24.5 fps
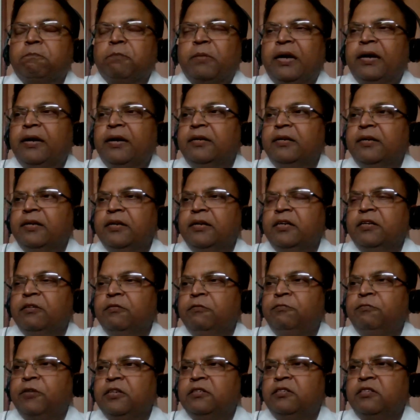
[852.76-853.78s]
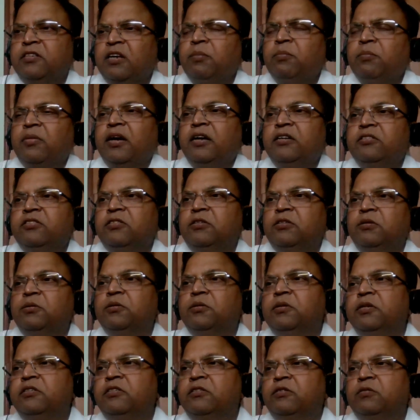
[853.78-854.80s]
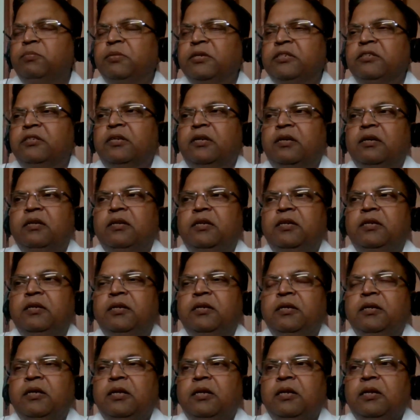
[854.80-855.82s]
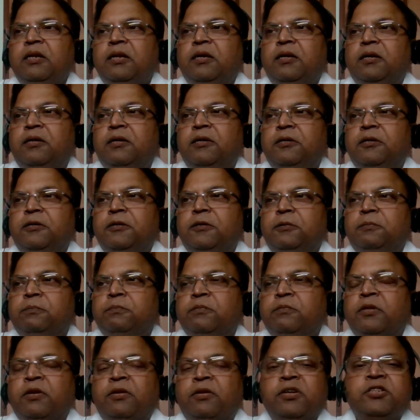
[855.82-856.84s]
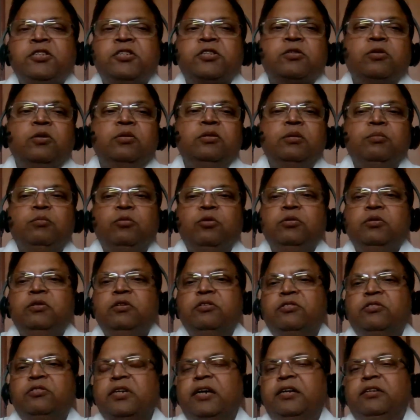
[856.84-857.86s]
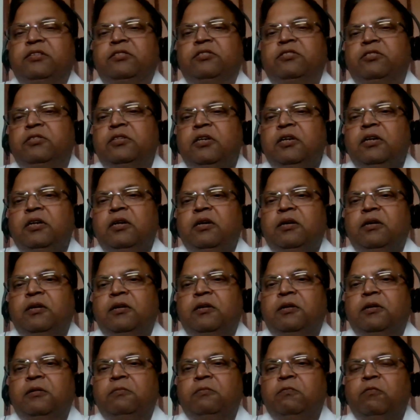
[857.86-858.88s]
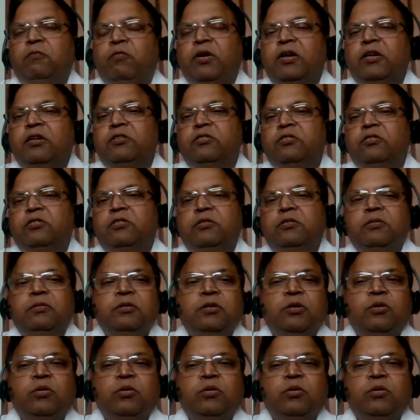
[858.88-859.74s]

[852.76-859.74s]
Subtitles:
And if I summarize, it's basically the risk on both the sides. One is the